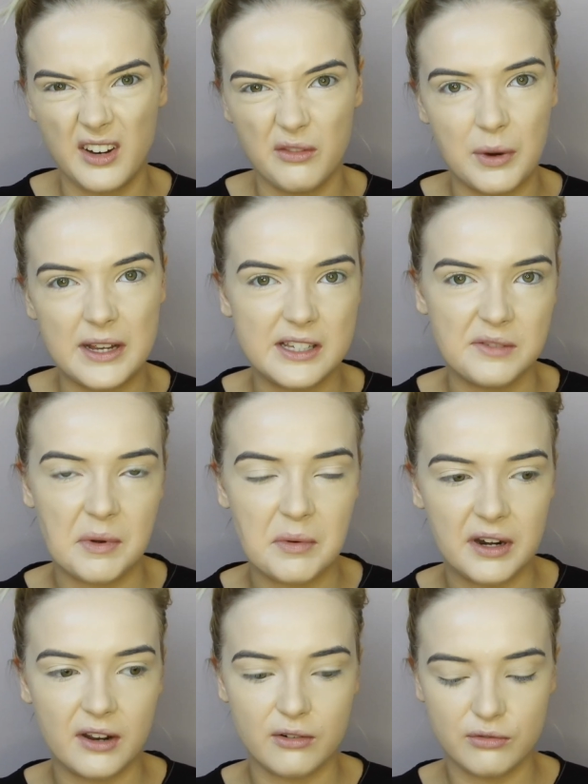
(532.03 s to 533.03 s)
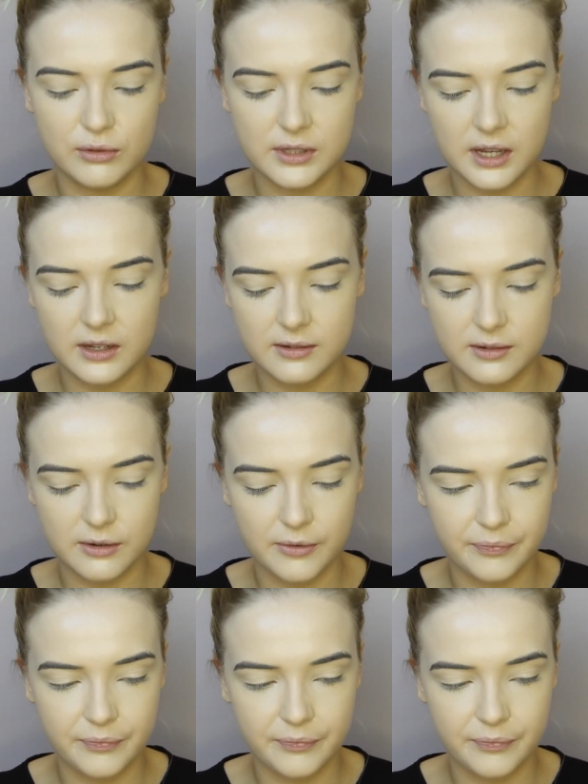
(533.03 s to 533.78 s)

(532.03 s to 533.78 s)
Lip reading: kind of wasted my money on full size.